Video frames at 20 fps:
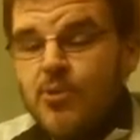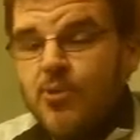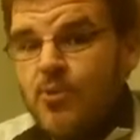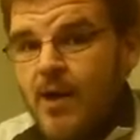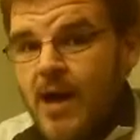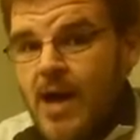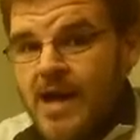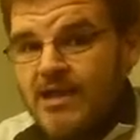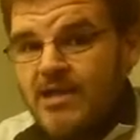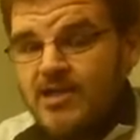
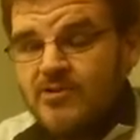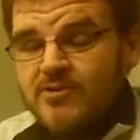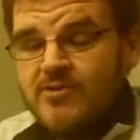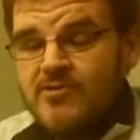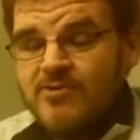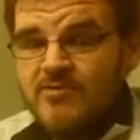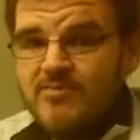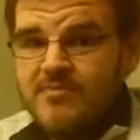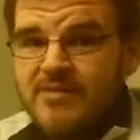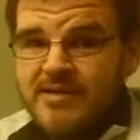Well, actually,
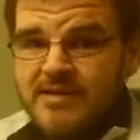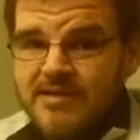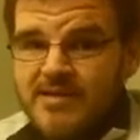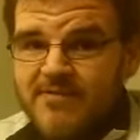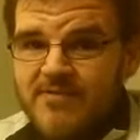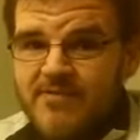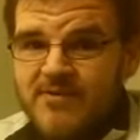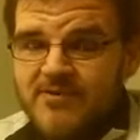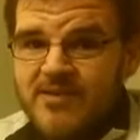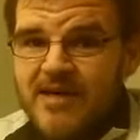there's a big
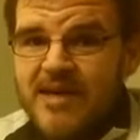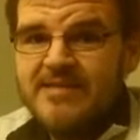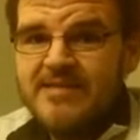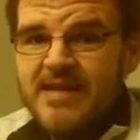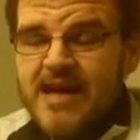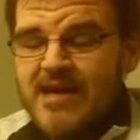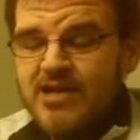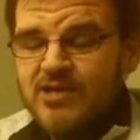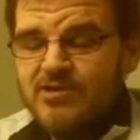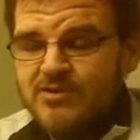difference. That's
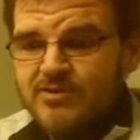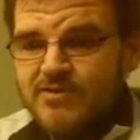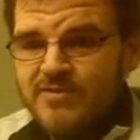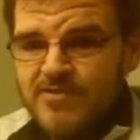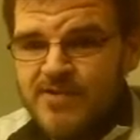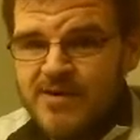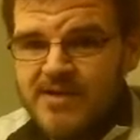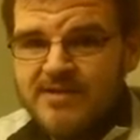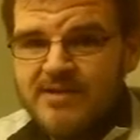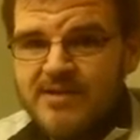actually
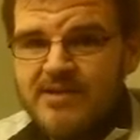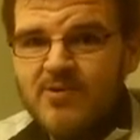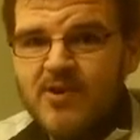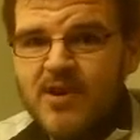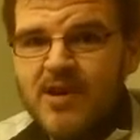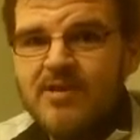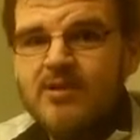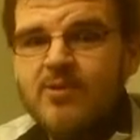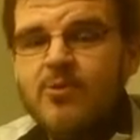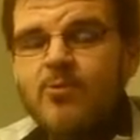freezing
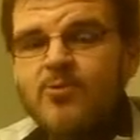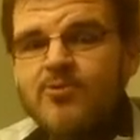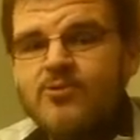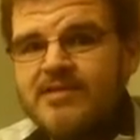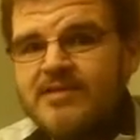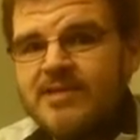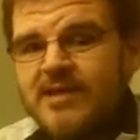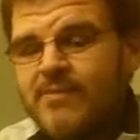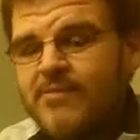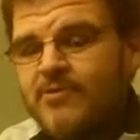rain when
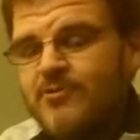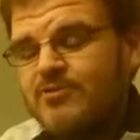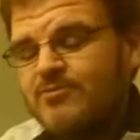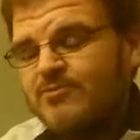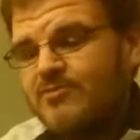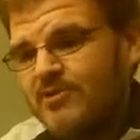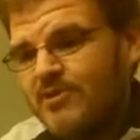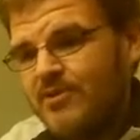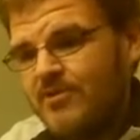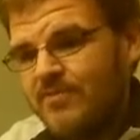the temperature's
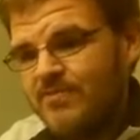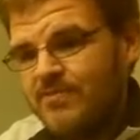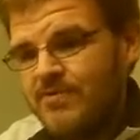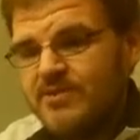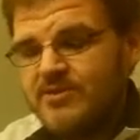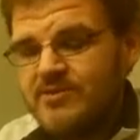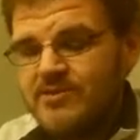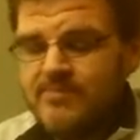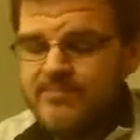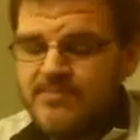below
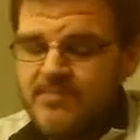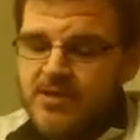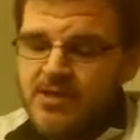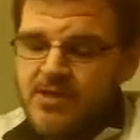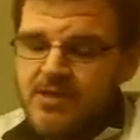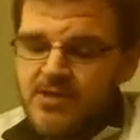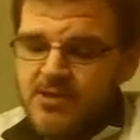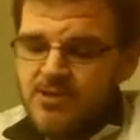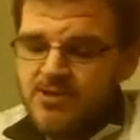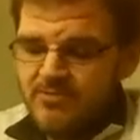freezing.
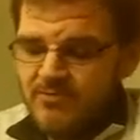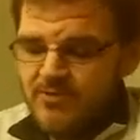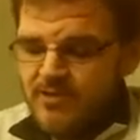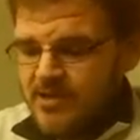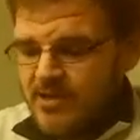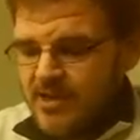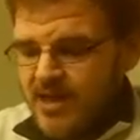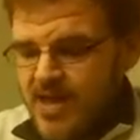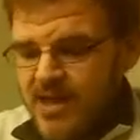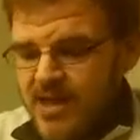So I'm
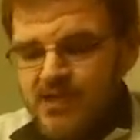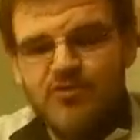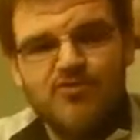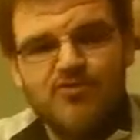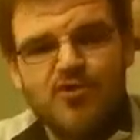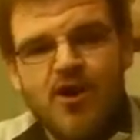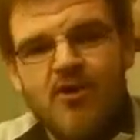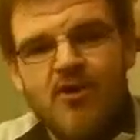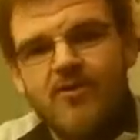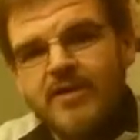going to kind of
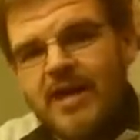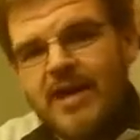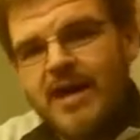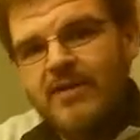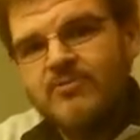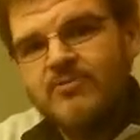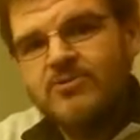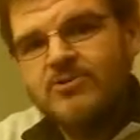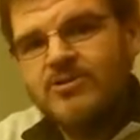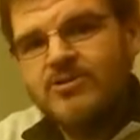draw it
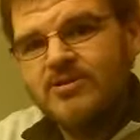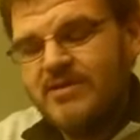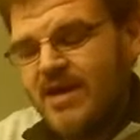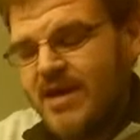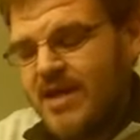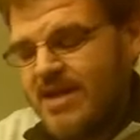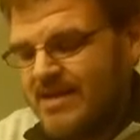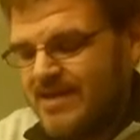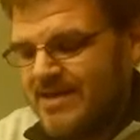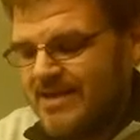out so you can
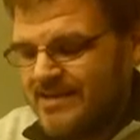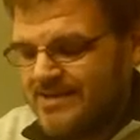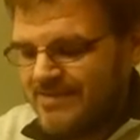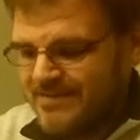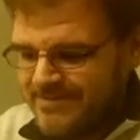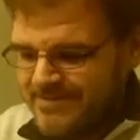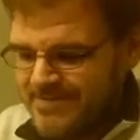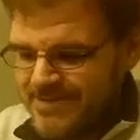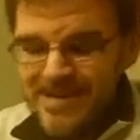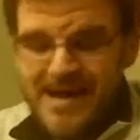kind of
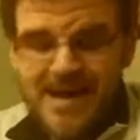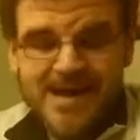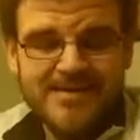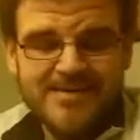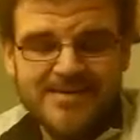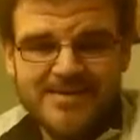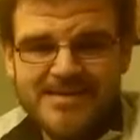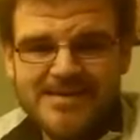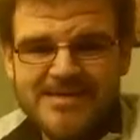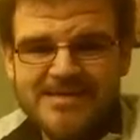get an
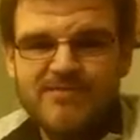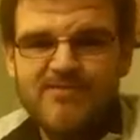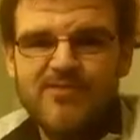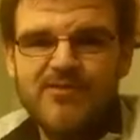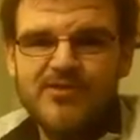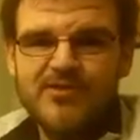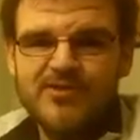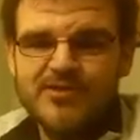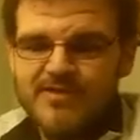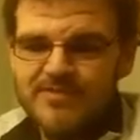idea of
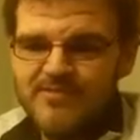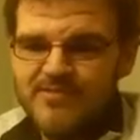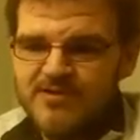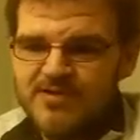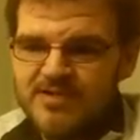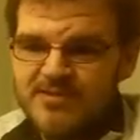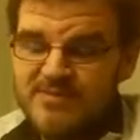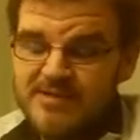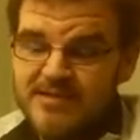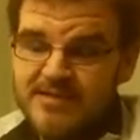what the
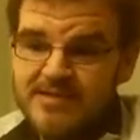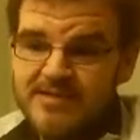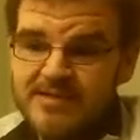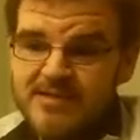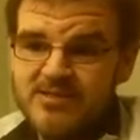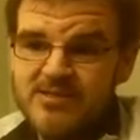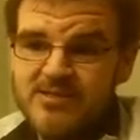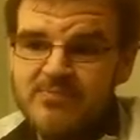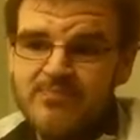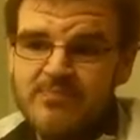difference is,
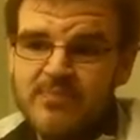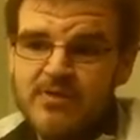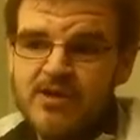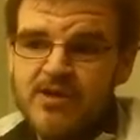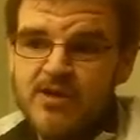because